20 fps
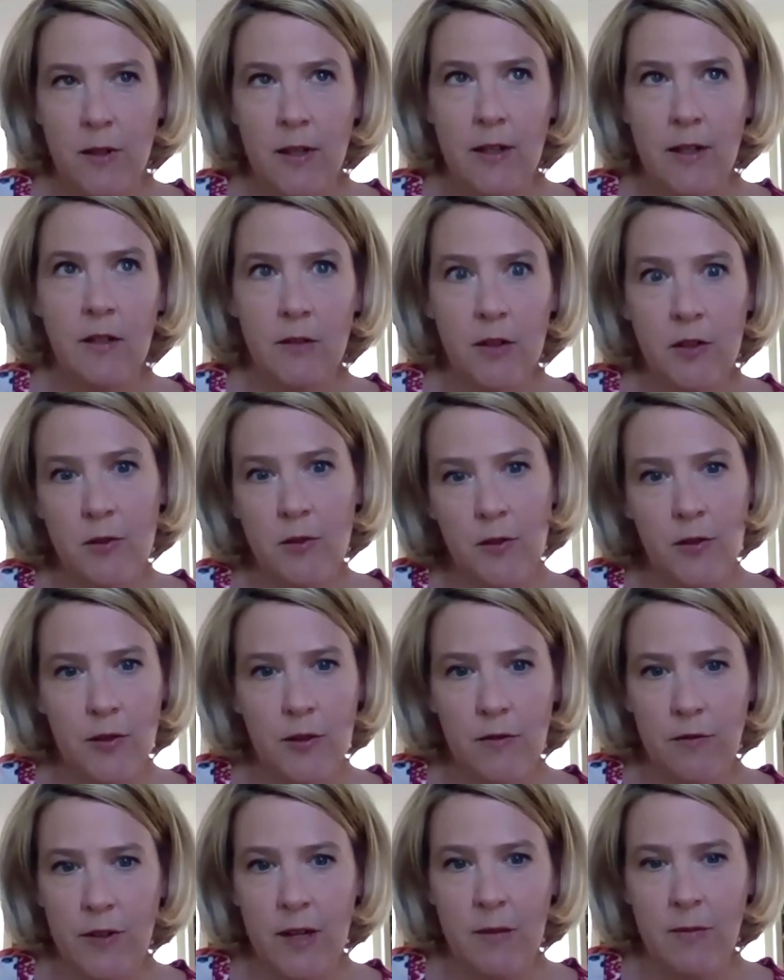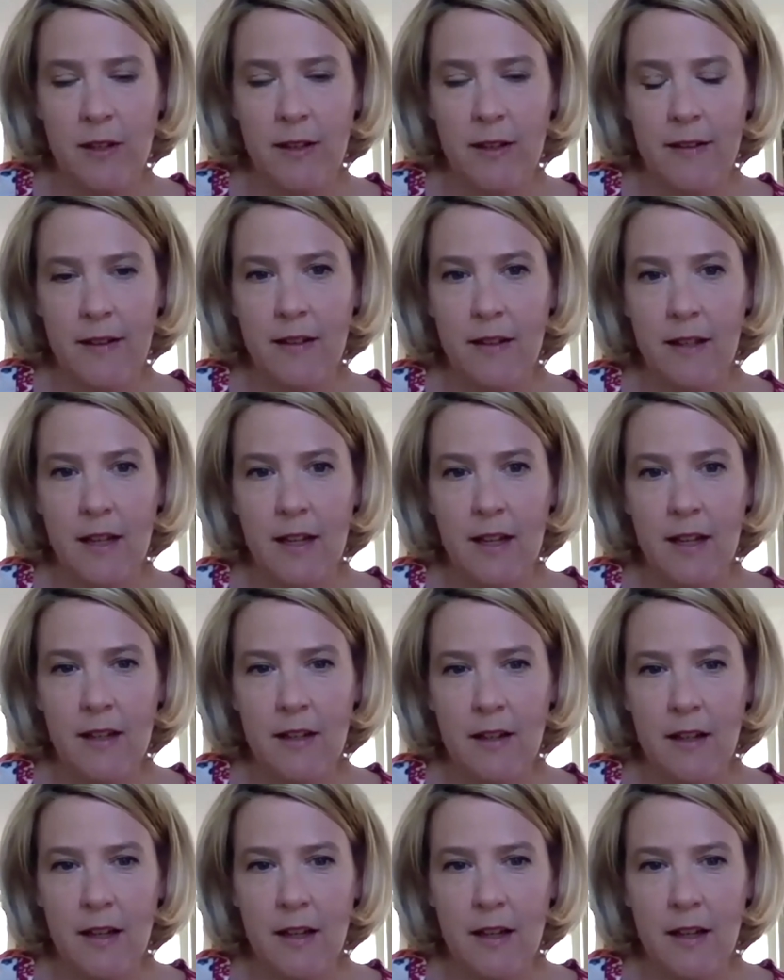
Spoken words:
individuals and families in need.